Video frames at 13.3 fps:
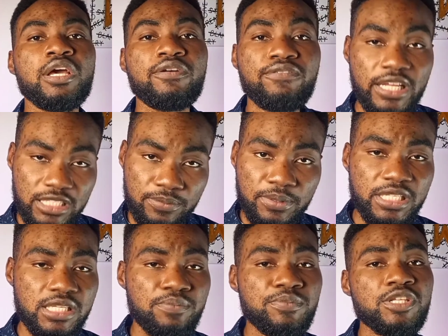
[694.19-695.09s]

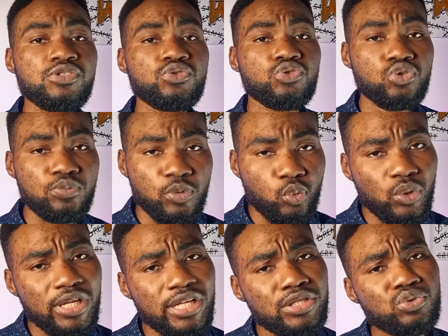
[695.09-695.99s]
Flexibility means you should be
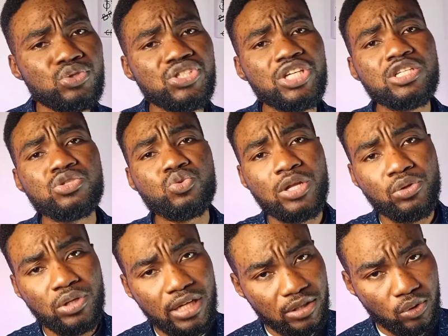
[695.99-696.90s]
willing to change to
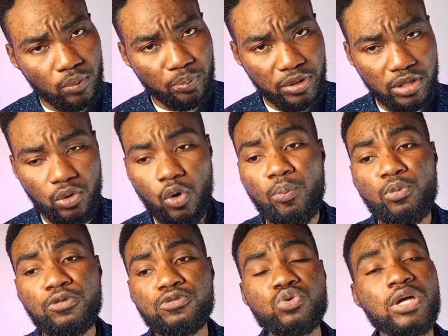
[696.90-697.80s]
another topic or
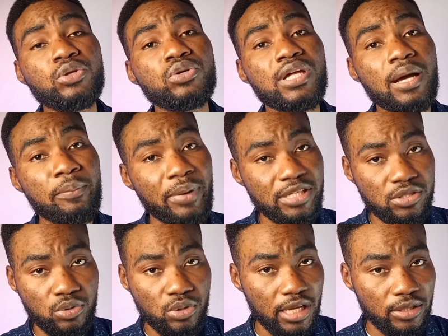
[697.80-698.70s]
move to another
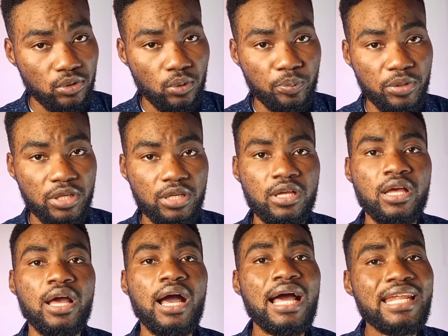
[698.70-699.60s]
particular topic
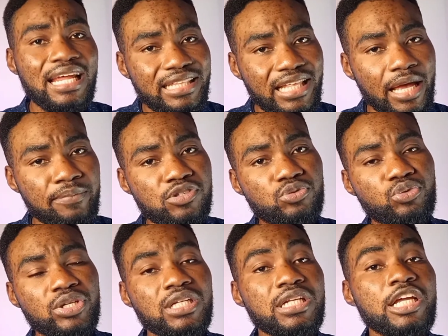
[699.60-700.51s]
and attempt
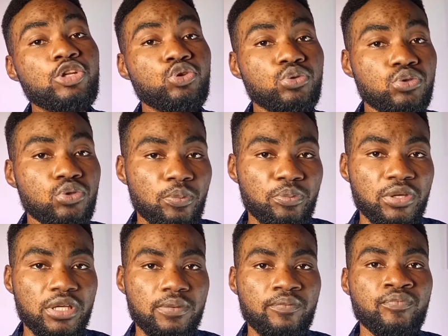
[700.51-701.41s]
reading a new topic.